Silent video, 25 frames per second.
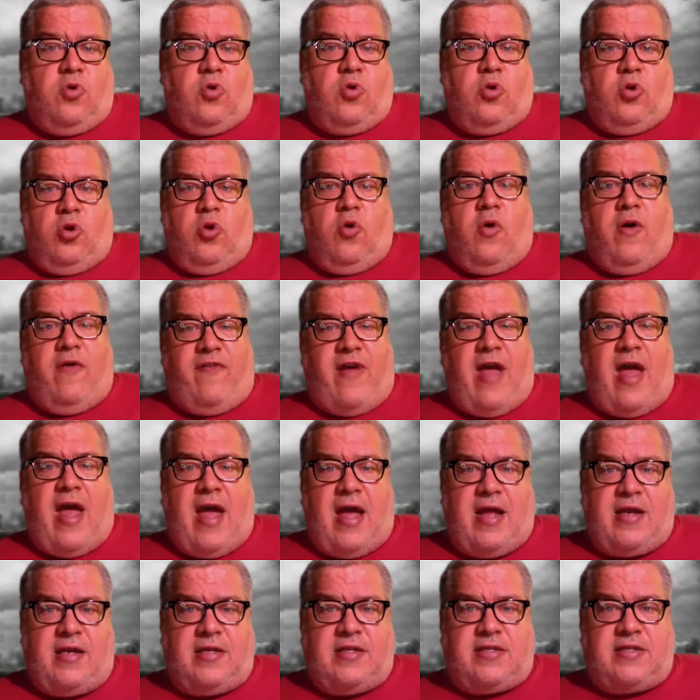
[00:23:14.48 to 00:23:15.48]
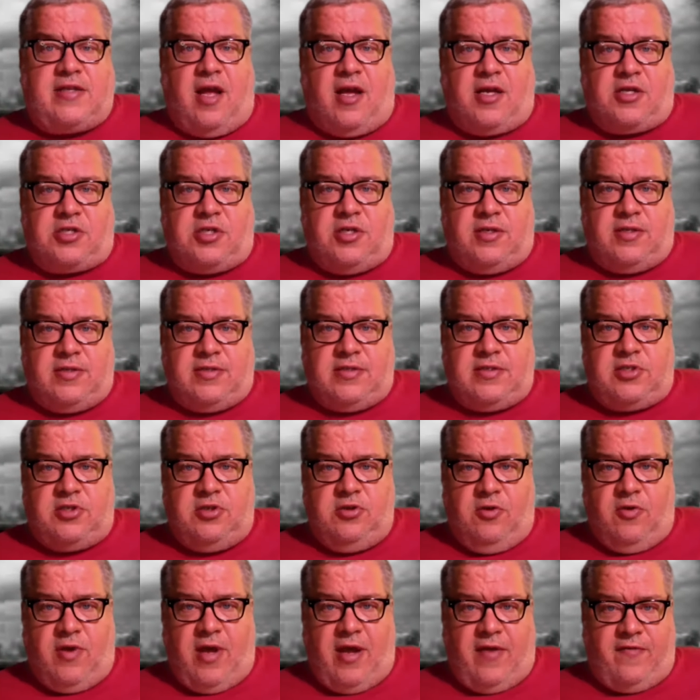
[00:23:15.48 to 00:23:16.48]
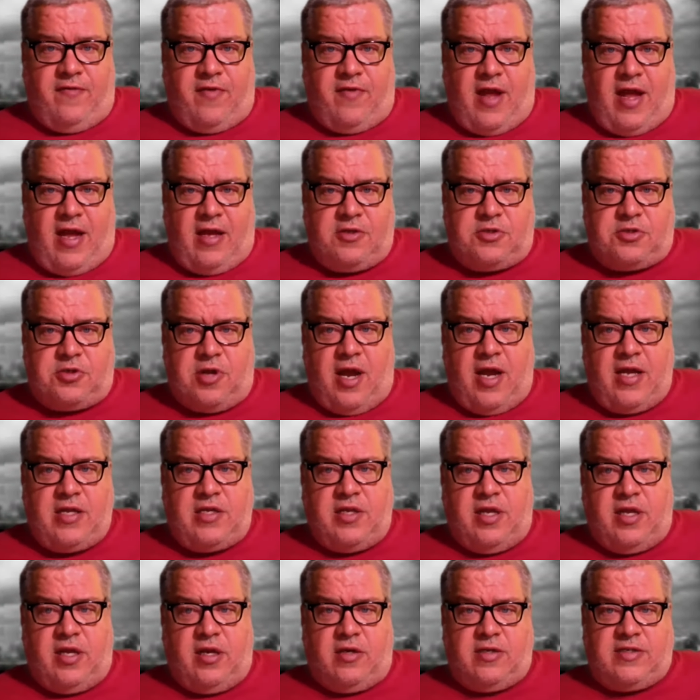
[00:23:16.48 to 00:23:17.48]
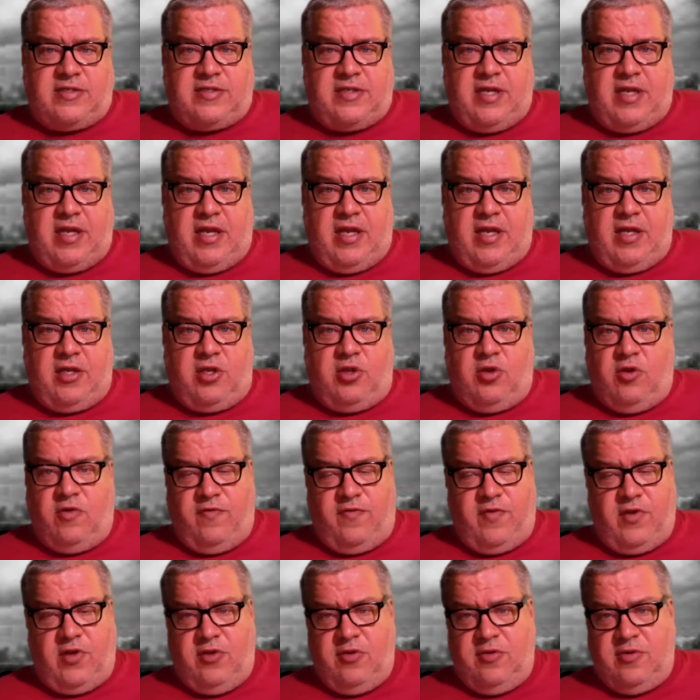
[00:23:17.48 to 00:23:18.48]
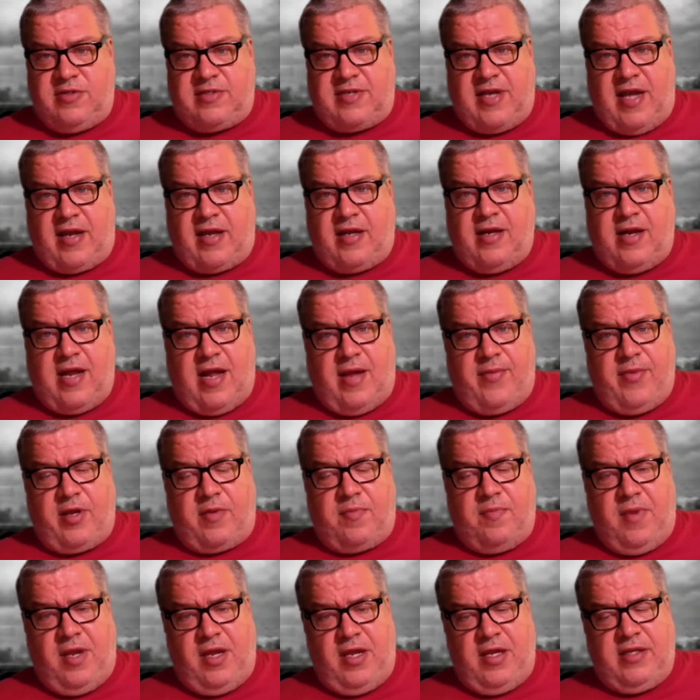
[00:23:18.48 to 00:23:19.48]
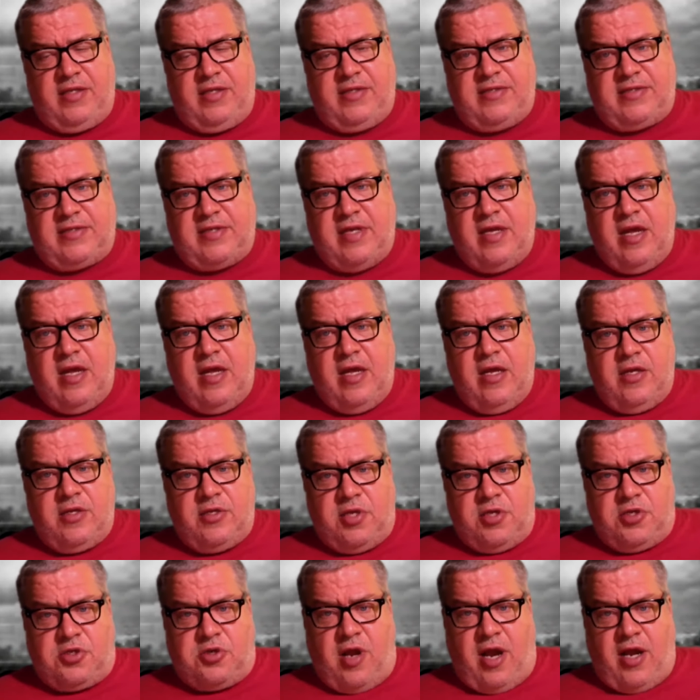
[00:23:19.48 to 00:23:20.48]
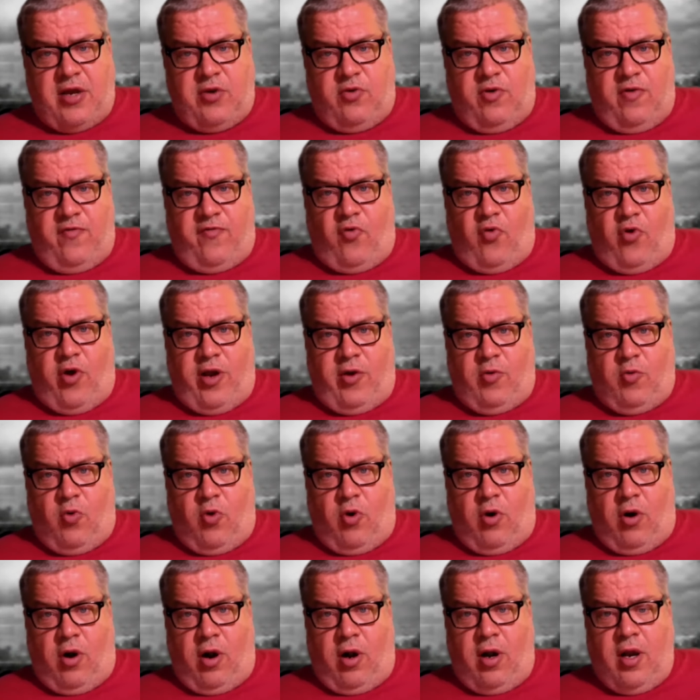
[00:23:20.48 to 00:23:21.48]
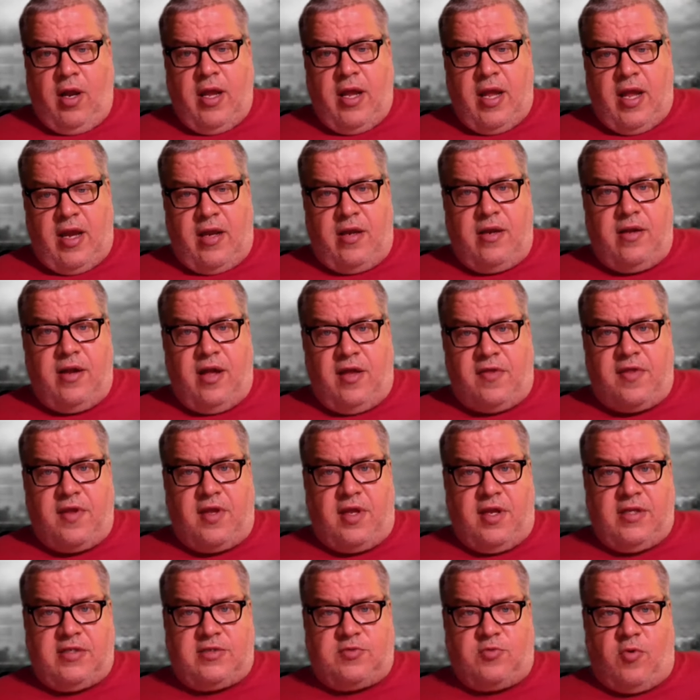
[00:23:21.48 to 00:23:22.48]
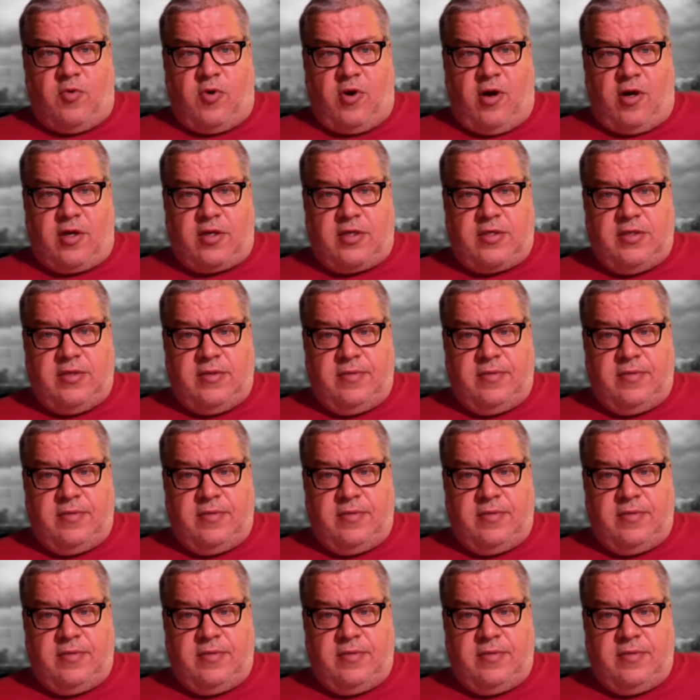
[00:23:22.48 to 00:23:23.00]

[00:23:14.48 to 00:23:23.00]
you've had discussions, you have tried to intercede, you've used economic means to try to avoid war, and nothing has worked.